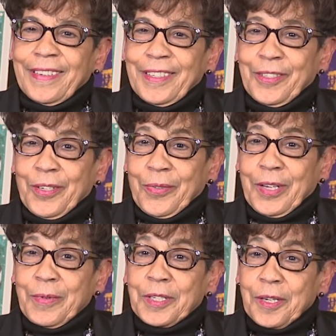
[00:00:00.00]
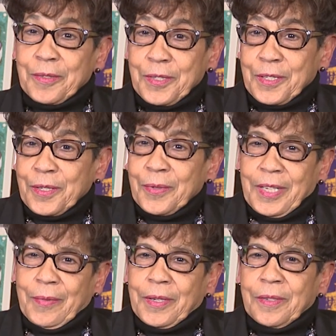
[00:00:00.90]
you know, they would go to school,
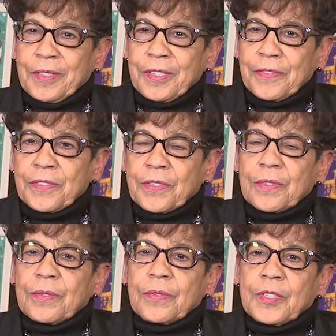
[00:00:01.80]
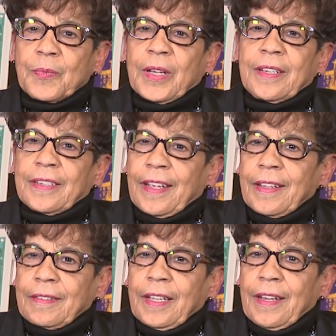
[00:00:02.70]
they would go to different schools, but
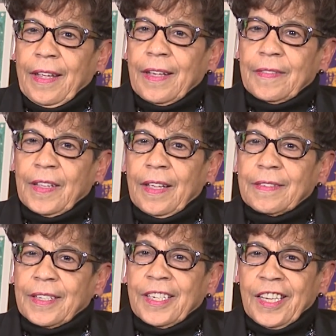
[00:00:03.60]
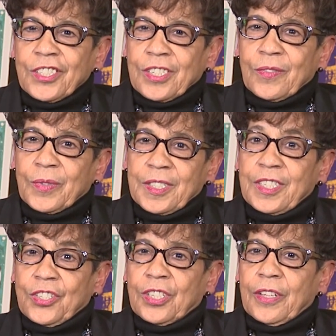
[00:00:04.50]
yet they had that connection with
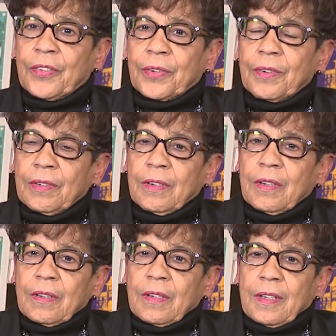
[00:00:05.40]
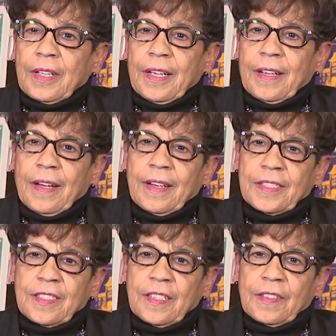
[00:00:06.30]
each other. And I, I
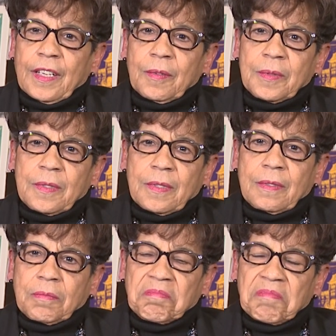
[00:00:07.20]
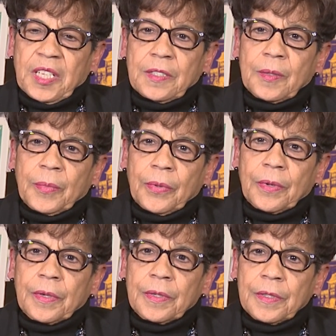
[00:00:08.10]
just think that was, that's
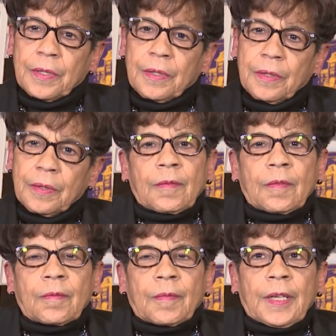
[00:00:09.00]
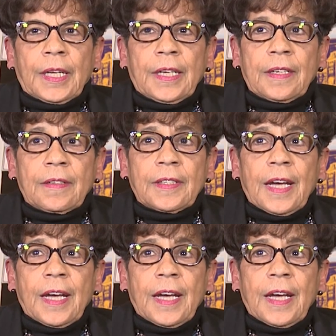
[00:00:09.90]
important. In